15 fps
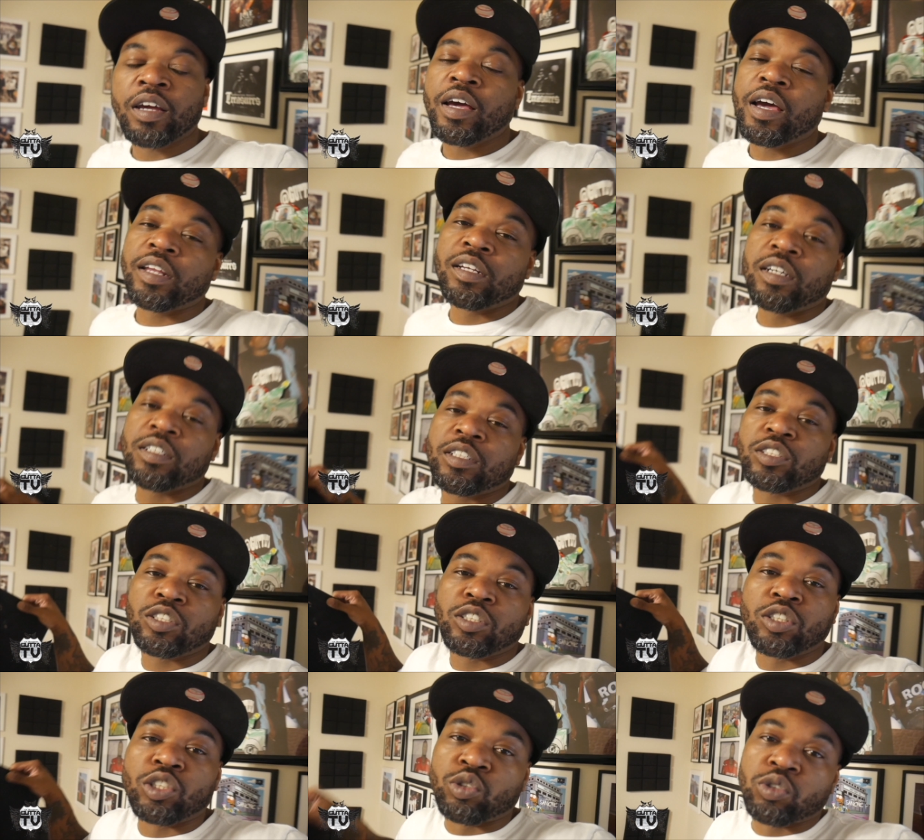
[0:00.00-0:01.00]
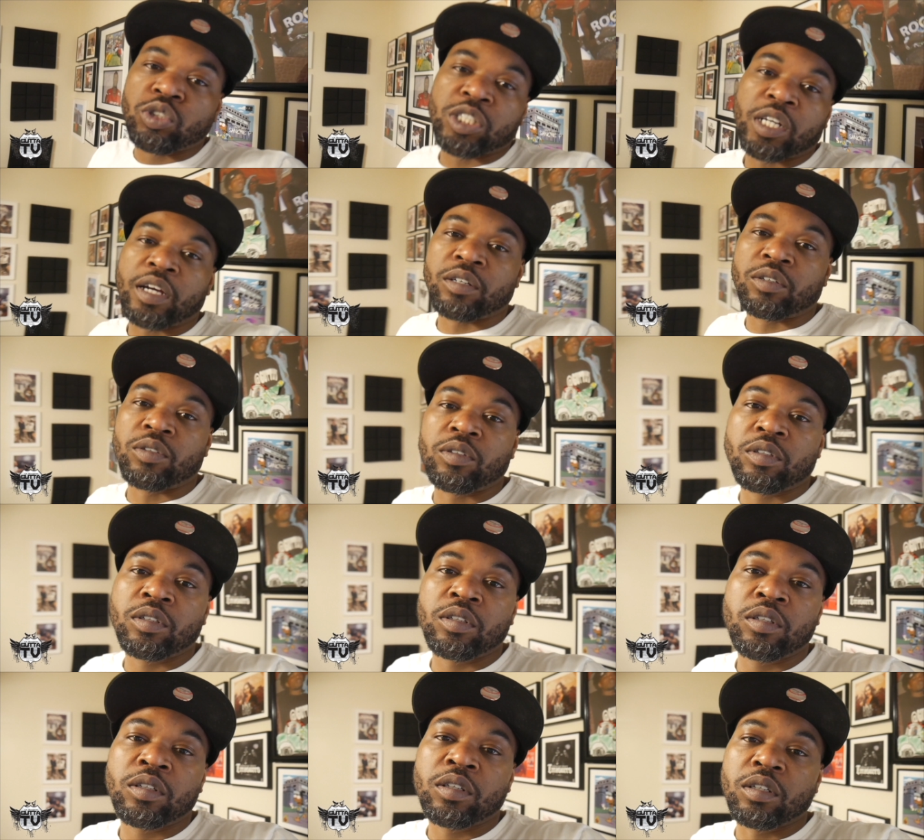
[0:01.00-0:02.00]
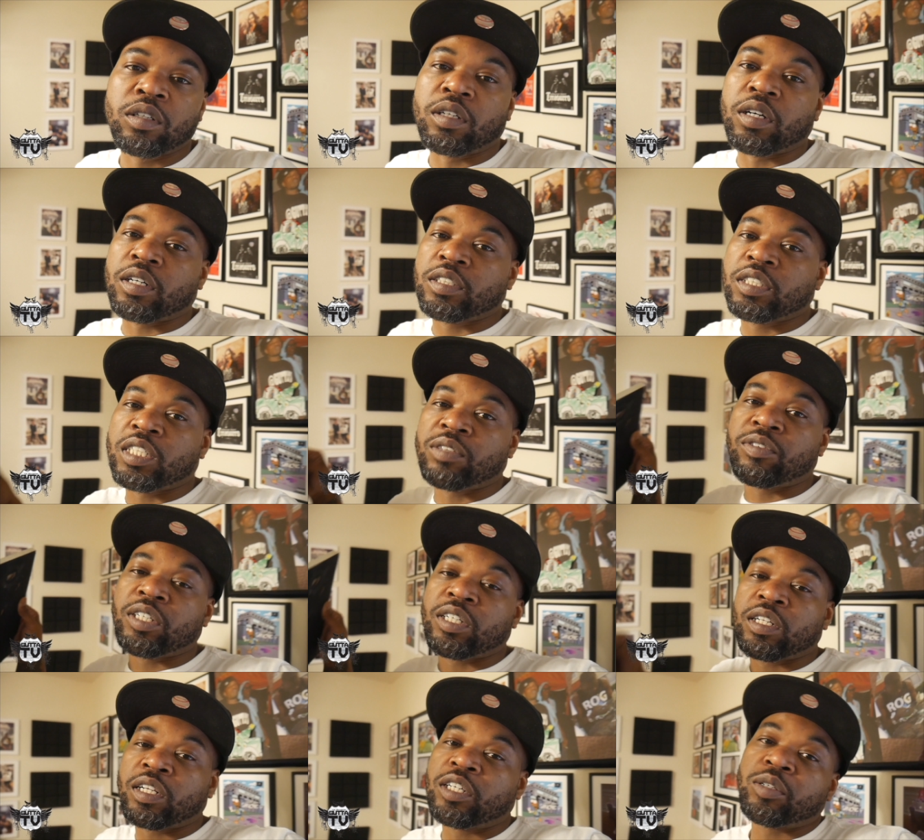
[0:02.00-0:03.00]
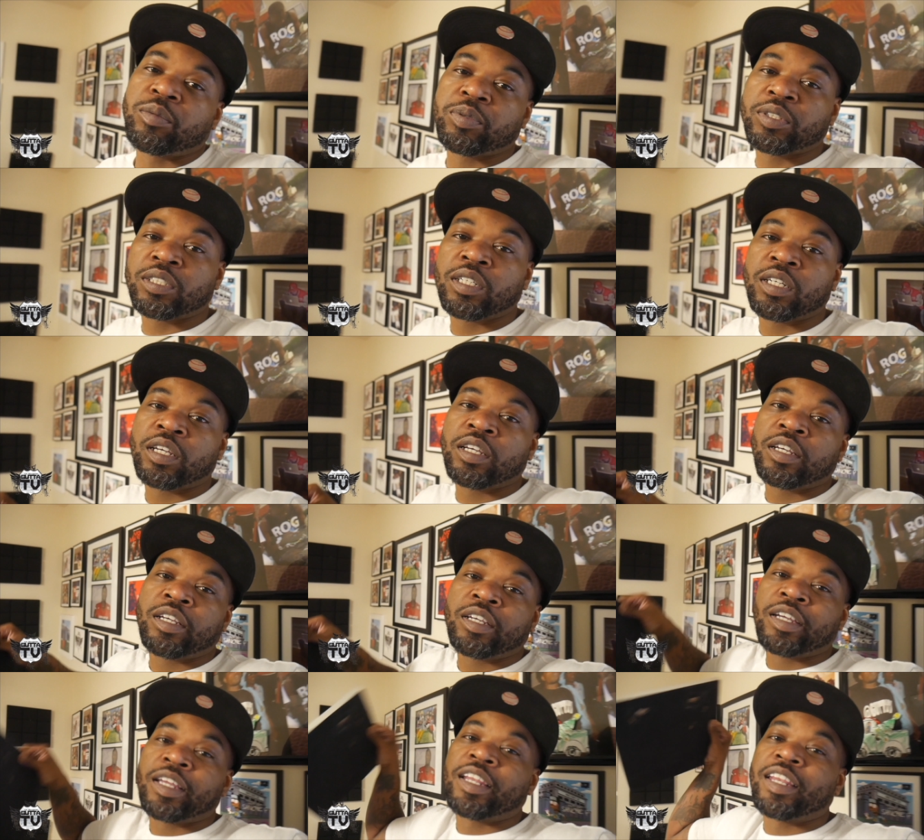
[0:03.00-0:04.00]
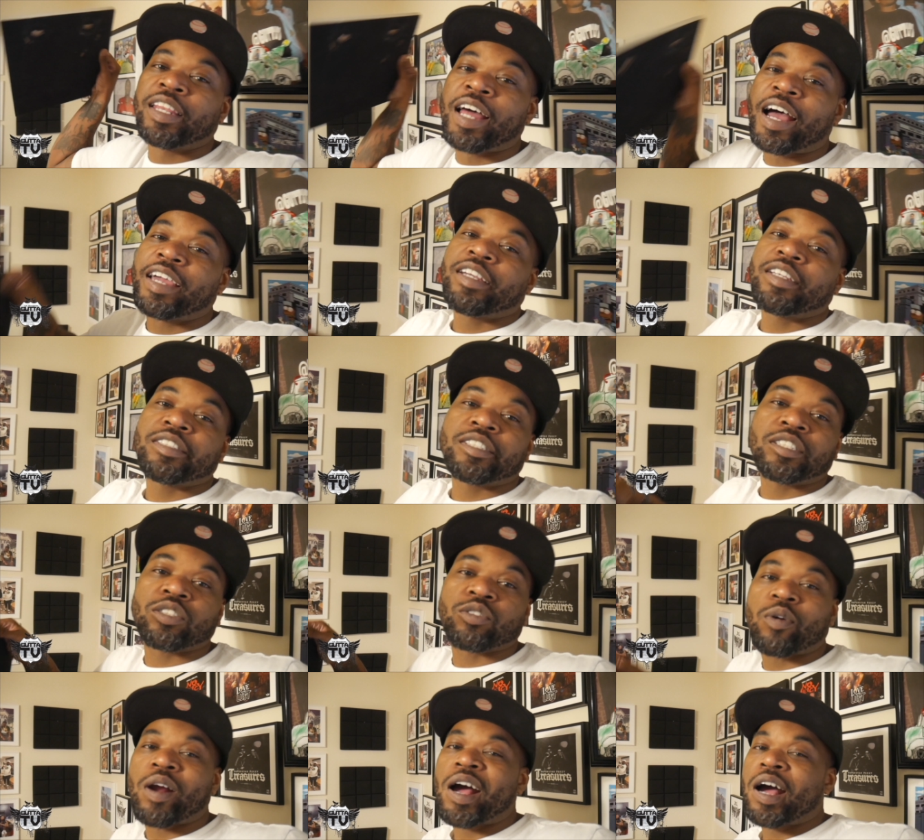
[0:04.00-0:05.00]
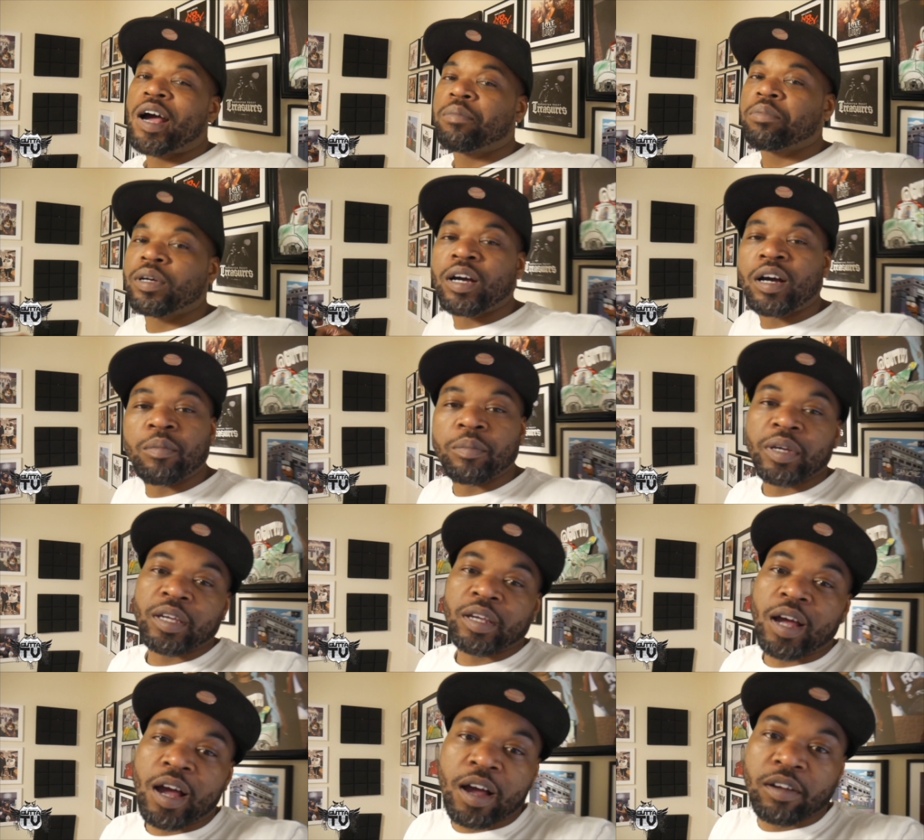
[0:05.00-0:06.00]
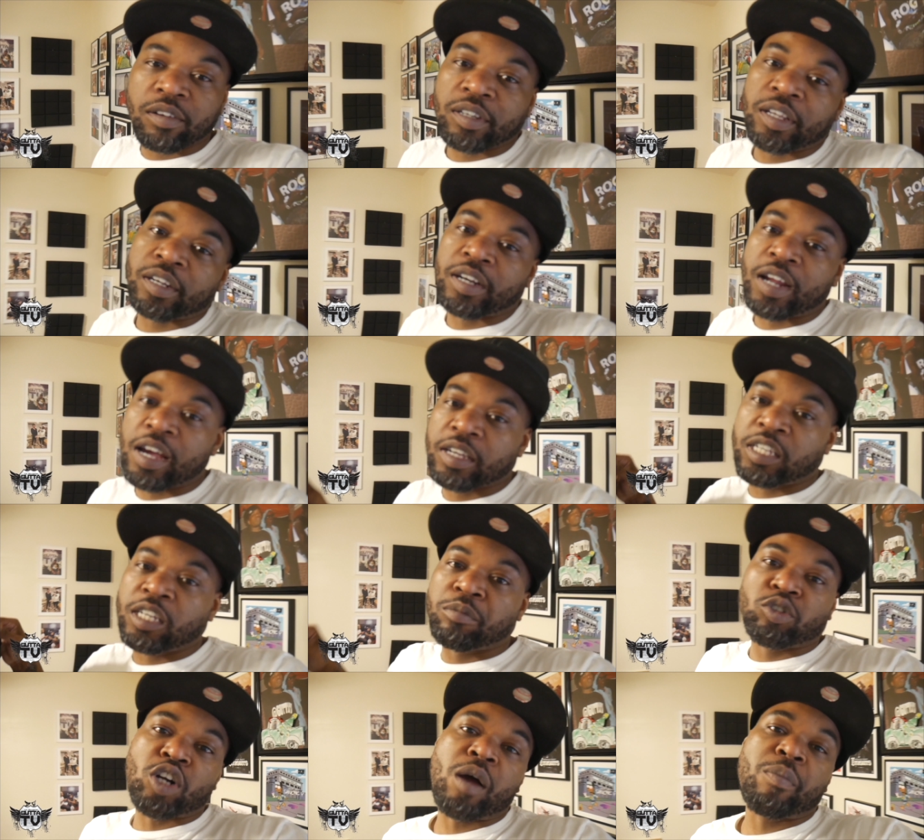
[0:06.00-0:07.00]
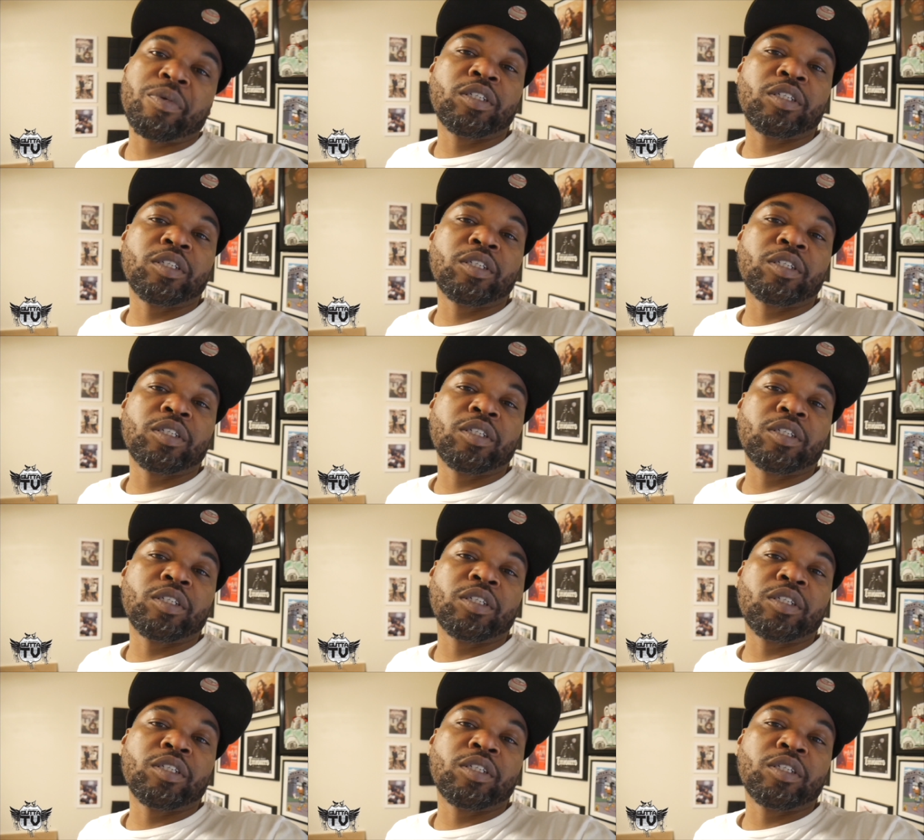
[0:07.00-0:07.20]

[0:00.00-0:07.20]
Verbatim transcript: Hey, look, this the new channel. Gutta TV Clips like, subscribe, comment, all that, and I keep dropping